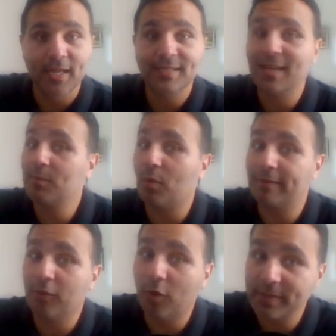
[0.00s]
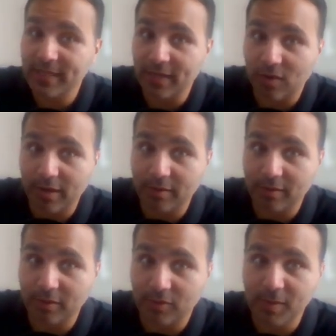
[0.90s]
10.4% higher
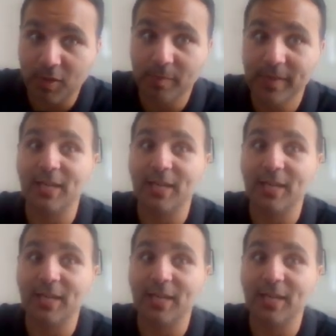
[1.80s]
across Melbourne,